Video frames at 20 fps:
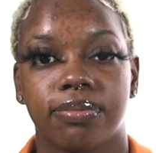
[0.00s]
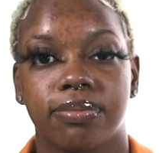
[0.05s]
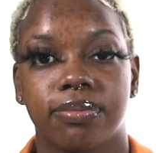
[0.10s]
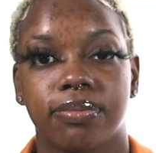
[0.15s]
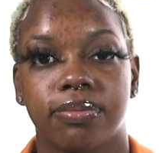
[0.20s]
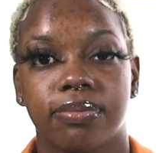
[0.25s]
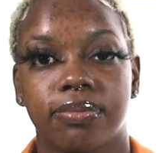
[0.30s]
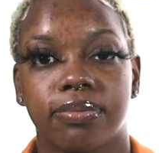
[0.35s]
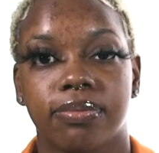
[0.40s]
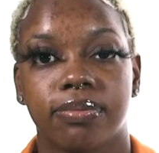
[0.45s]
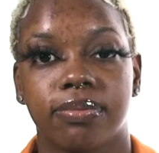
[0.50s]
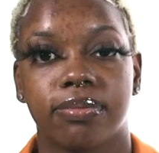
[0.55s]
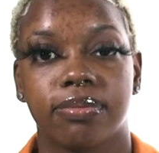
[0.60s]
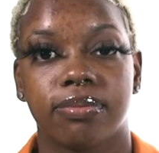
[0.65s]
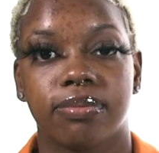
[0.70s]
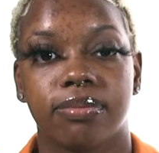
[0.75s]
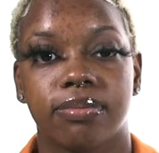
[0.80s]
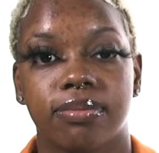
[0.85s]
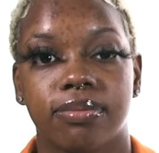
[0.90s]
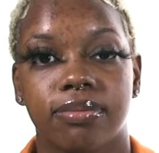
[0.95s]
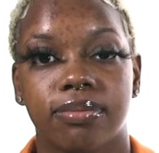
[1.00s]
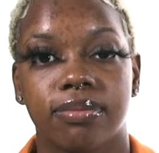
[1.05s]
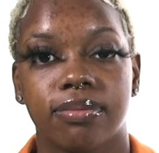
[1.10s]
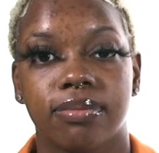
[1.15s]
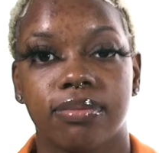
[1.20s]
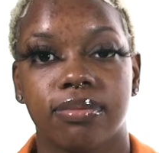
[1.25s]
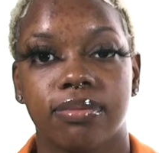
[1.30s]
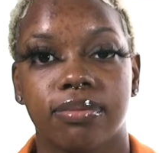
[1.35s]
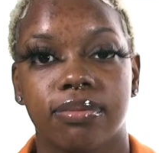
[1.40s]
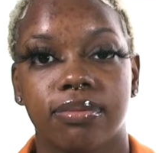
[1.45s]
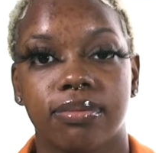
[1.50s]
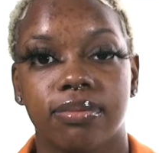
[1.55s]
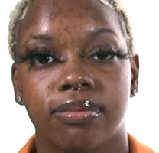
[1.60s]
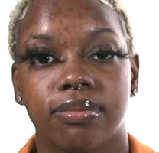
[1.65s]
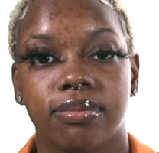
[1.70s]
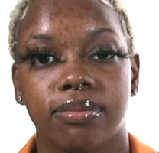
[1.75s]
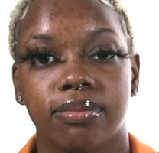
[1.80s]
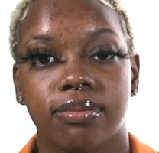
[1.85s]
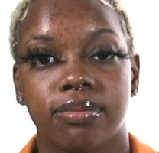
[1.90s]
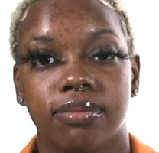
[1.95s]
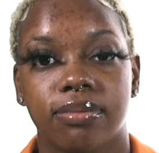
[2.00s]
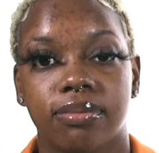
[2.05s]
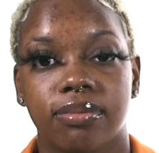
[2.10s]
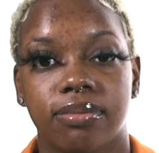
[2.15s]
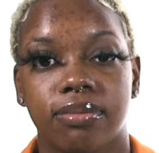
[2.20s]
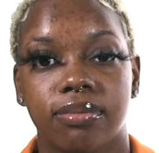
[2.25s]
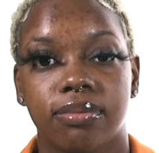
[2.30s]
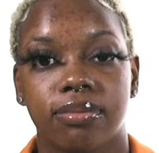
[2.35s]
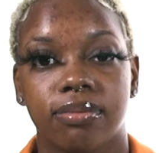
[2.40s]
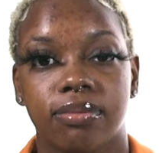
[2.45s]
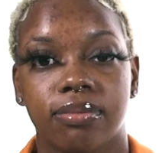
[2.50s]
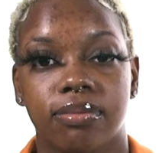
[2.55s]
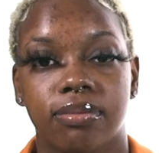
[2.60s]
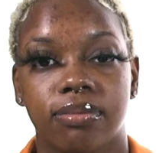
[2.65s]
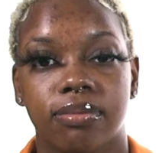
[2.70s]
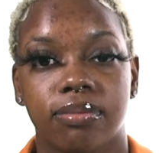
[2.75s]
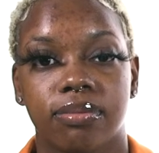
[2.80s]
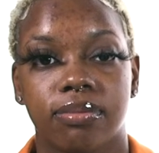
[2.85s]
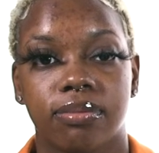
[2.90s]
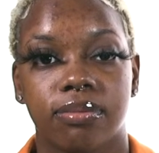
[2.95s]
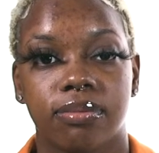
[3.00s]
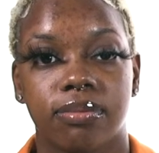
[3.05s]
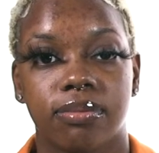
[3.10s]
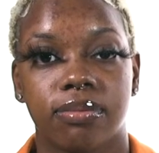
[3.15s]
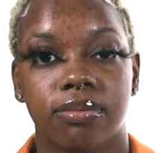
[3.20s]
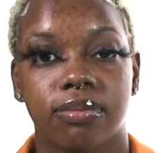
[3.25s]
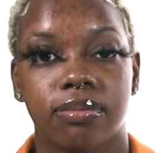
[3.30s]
(not speaking)